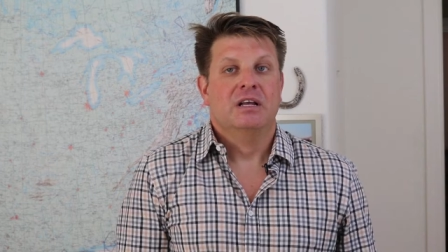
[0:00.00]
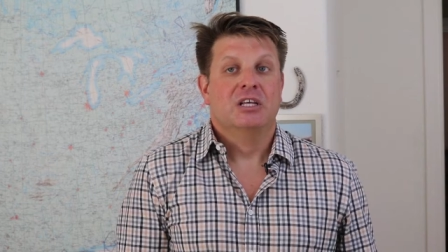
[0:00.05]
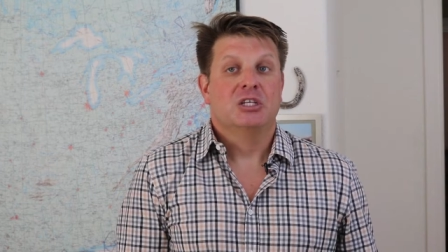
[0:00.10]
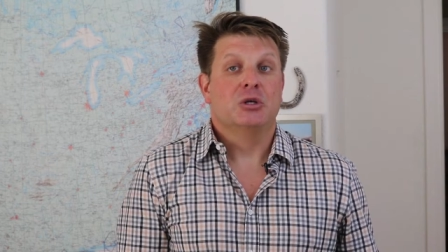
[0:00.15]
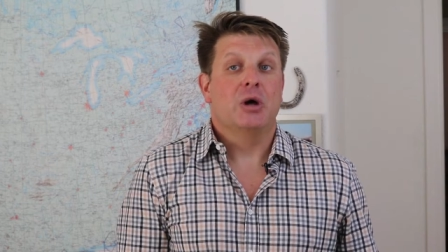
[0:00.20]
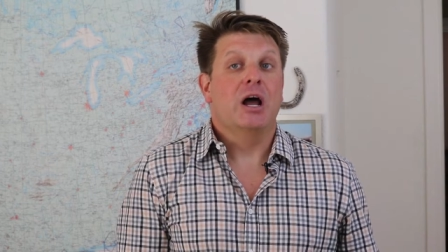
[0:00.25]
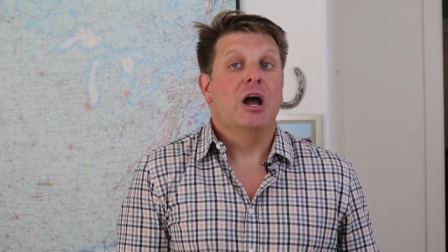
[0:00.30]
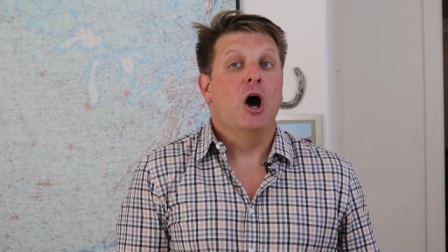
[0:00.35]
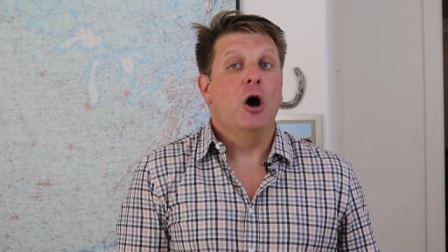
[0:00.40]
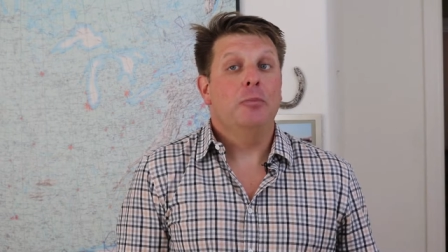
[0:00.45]

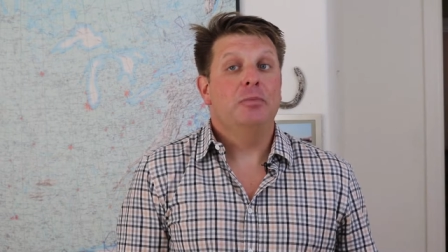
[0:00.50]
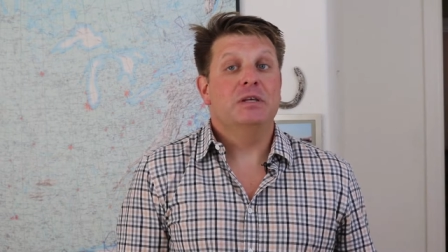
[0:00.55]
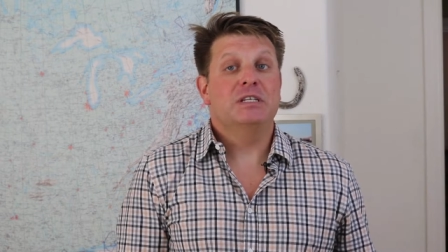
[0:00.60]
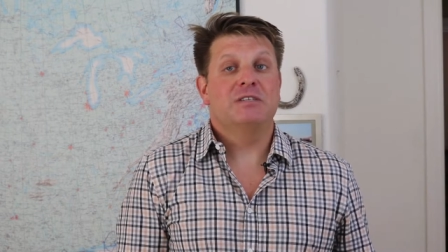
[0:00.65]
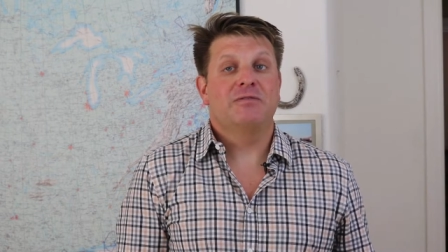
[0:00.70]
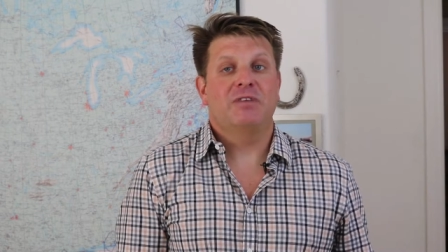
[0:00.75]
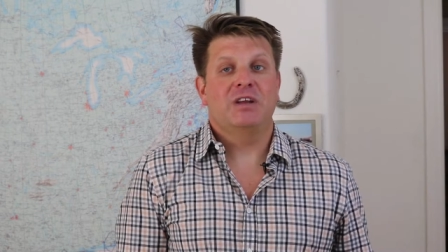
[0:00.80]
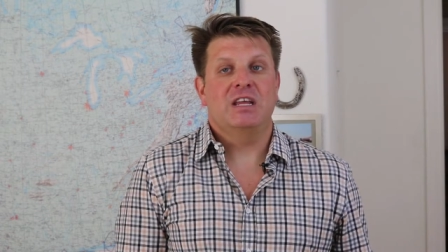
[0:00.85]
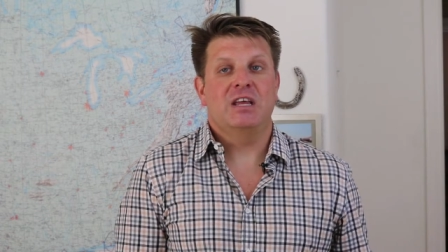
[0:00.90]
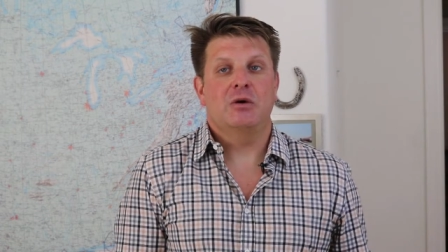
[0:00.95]
So I hope
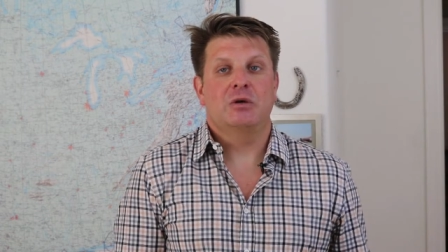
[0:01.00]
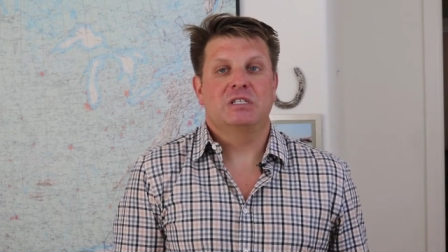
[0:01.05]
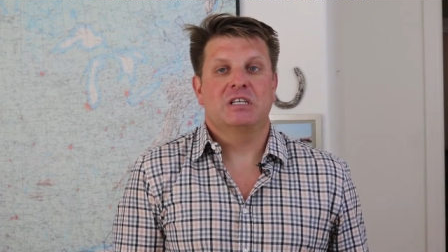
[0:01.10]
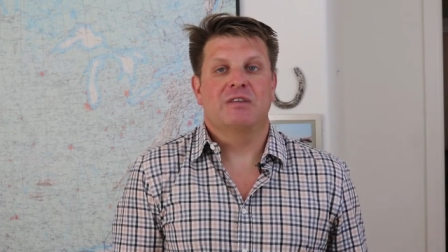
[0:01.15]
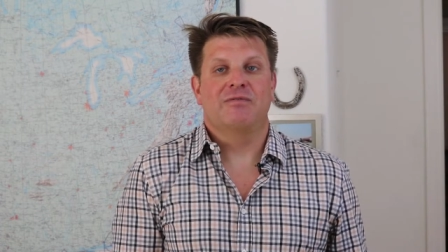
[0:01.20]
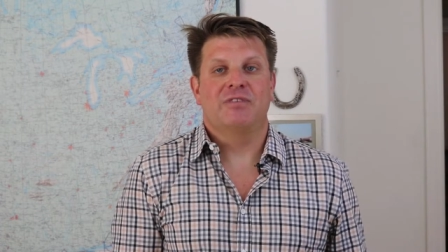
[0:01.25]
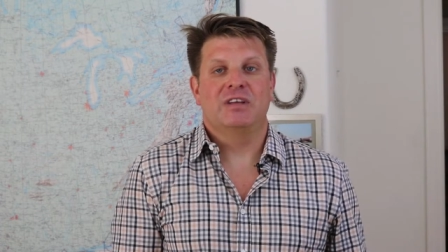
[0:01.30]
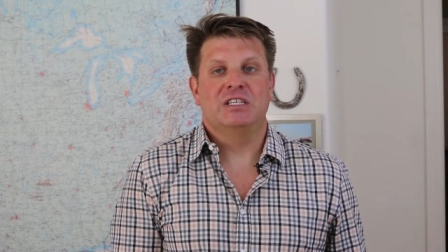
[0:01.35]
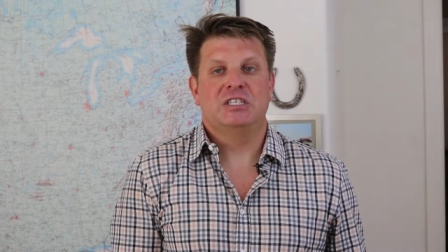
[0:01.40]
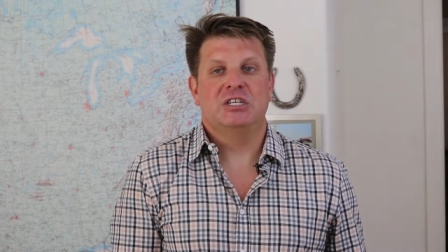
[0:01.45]
this video has
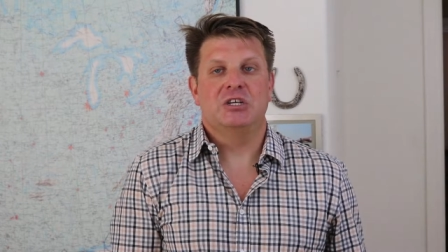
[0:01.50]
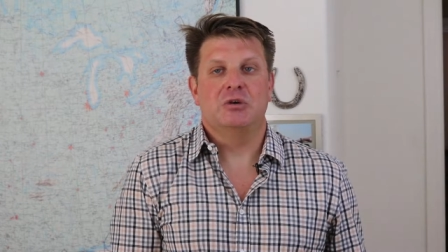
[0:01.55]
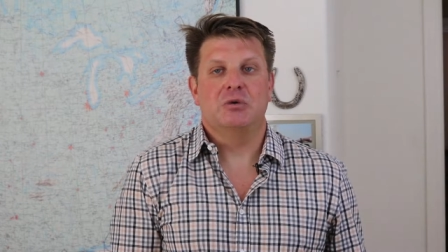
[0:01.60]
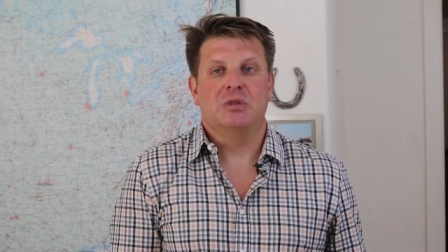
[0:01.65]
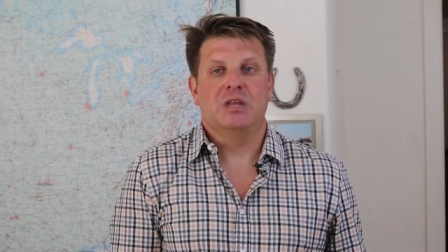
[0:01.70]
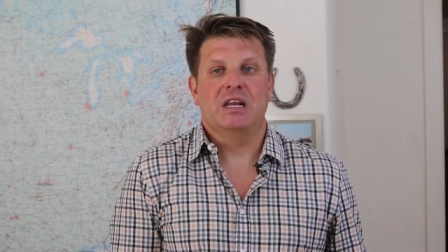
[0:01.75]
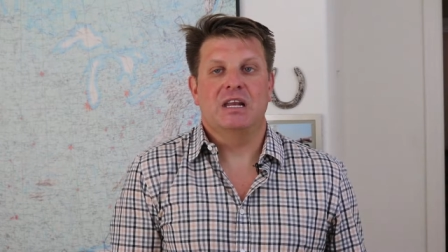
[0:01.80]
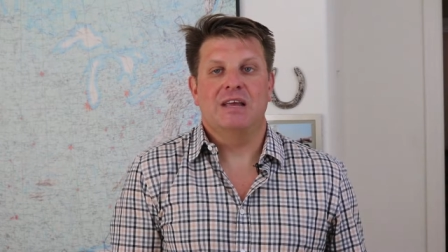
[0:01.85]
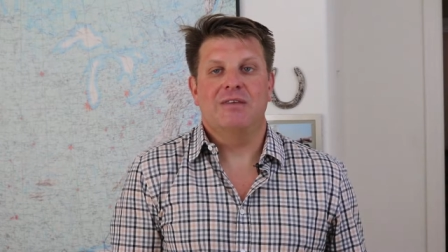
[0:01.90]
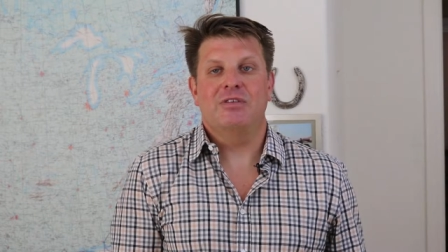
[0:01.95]
convinced you
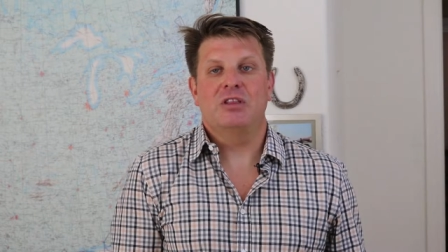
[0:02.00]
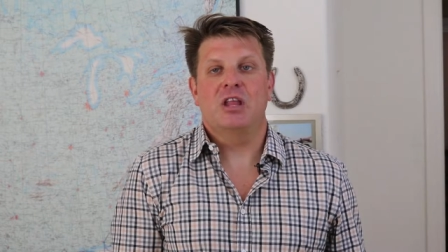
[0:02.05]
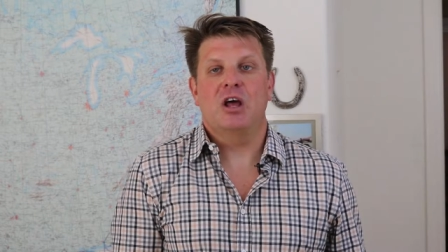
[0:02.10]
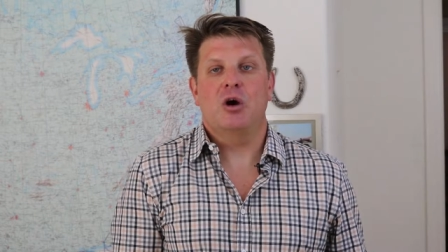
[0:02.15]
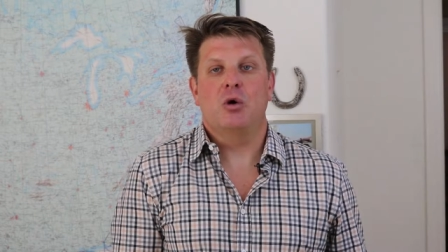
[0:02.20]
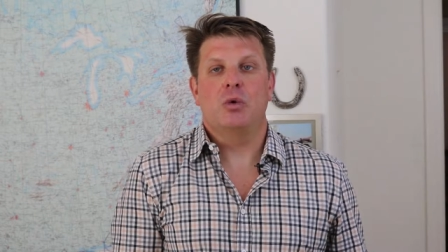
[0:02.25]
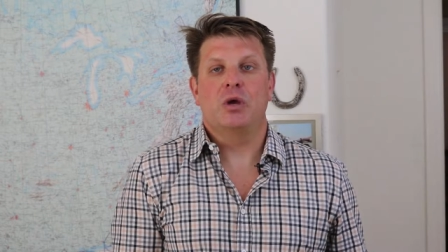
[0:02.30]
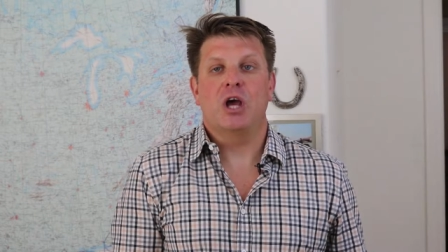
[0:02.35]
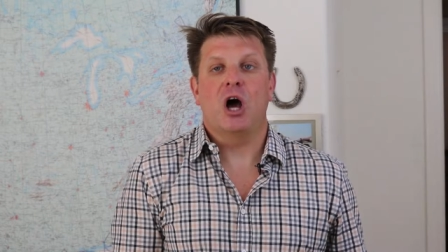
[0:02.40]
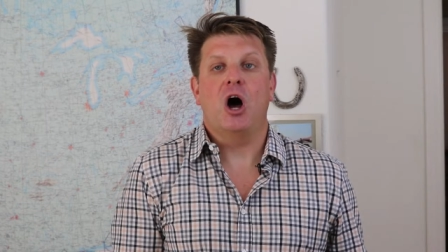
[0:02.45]
that even
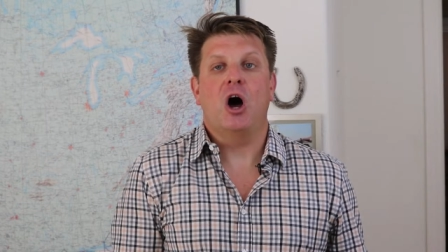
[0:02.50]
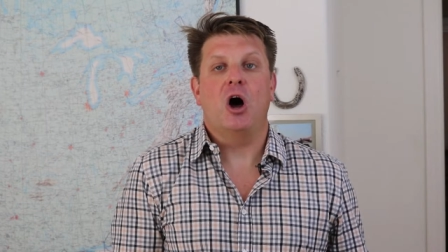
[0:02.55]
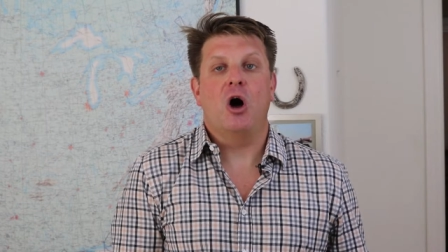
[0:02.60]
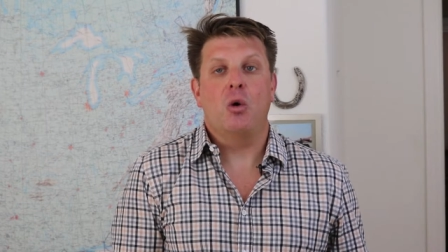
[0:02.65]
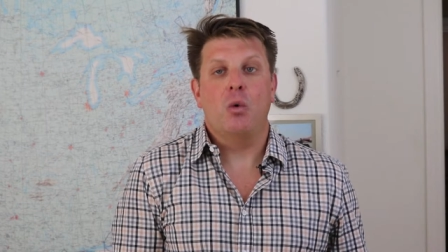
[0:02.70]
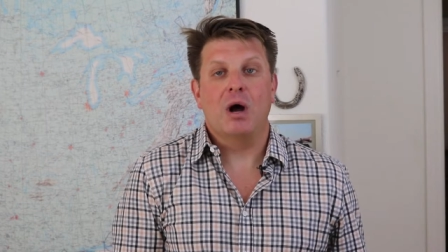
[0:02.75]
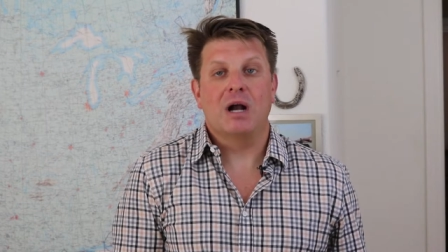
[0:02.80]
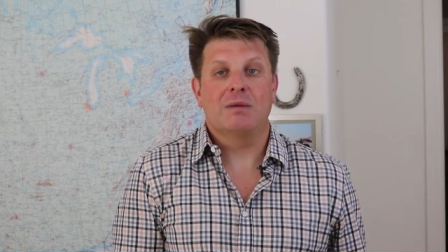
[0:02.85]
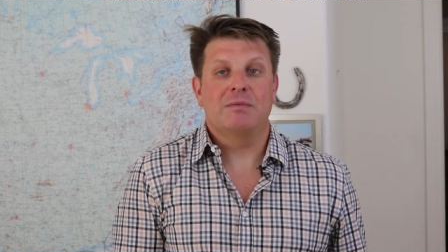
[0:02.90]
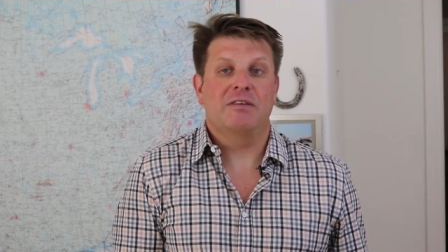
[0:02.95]
though we
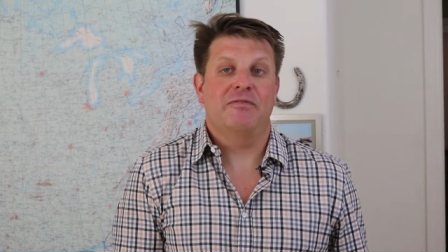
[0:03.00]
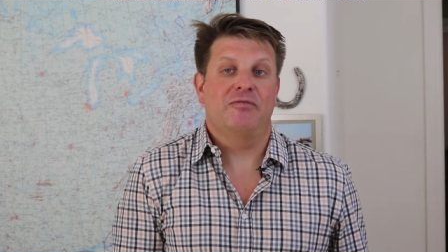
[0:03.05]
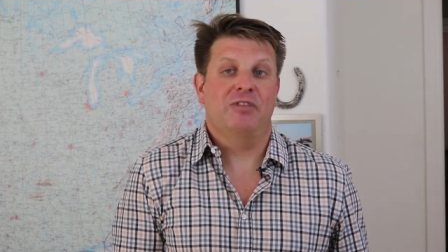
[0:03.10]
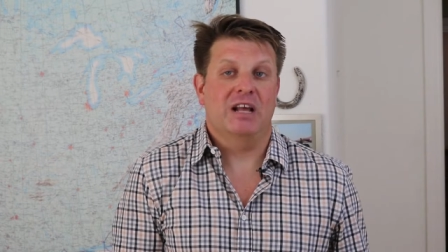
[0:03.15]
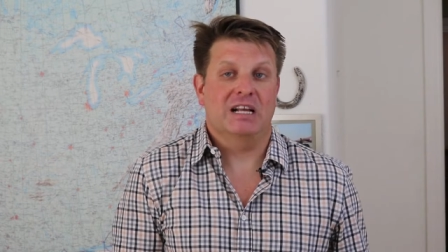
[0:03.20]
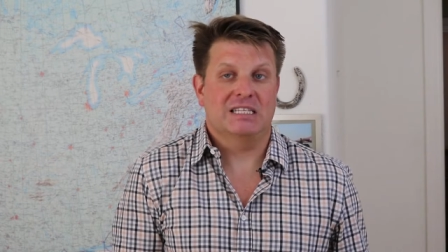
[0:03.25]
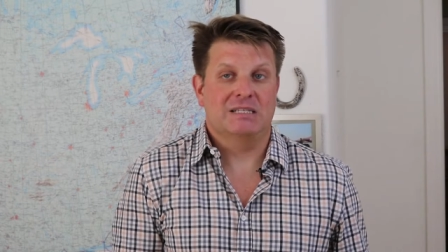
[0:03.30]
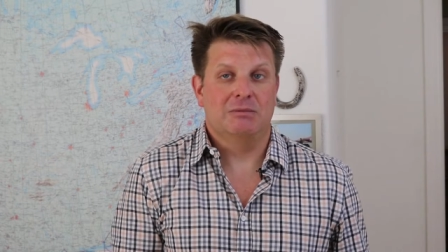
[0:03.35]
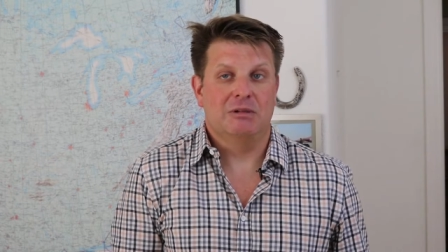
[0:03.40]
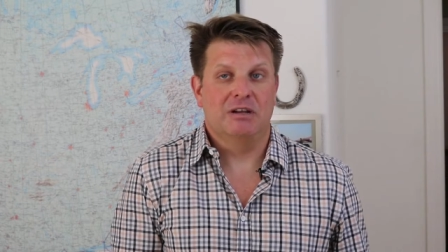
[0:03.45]
all want to be
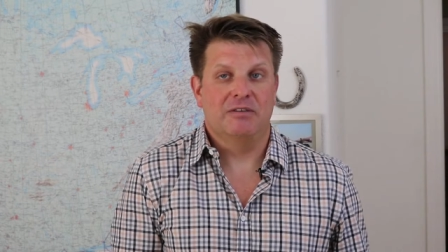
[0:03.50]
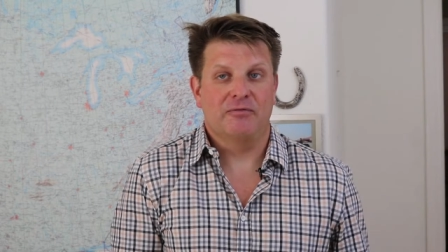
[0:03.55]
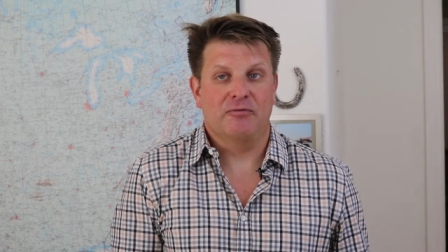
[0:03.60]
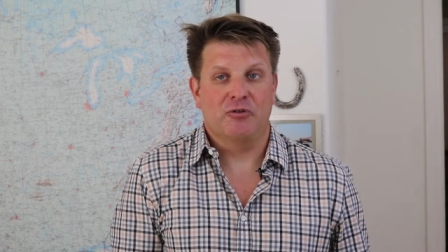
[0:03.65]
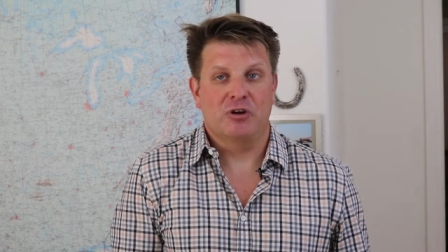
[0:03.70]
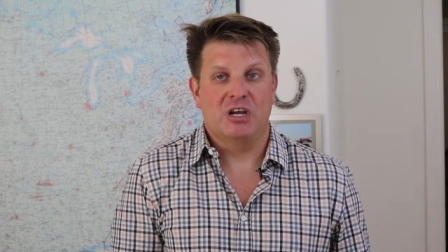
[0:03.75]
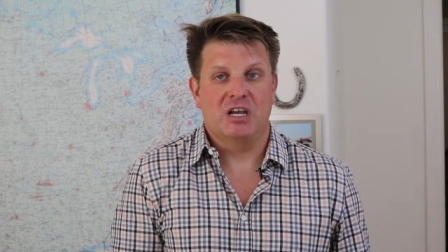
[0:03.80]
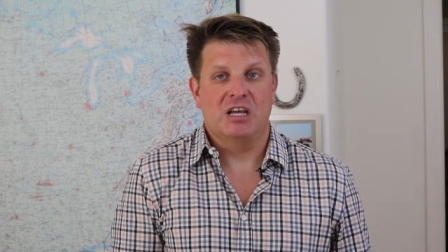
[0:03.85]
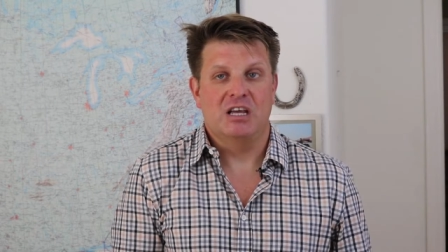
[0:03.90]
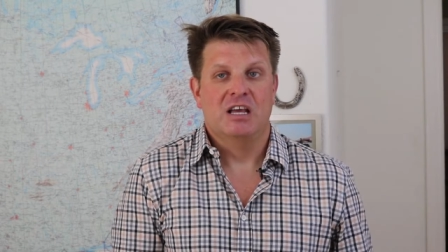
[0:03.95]
flexible and
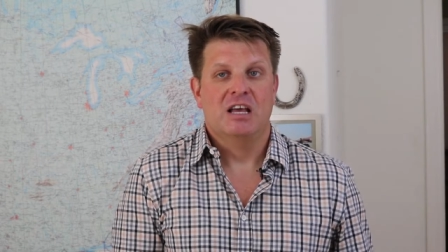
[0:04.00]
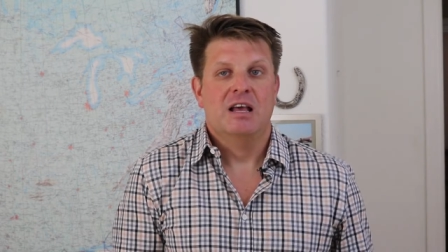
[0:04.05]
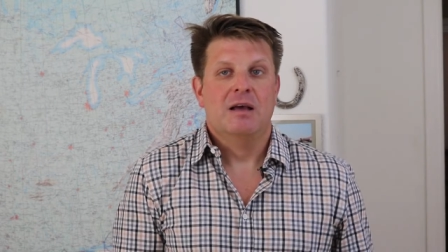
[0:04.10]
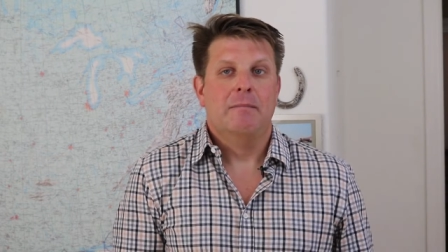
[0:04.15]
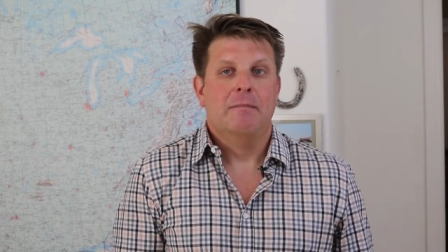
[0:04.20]
free,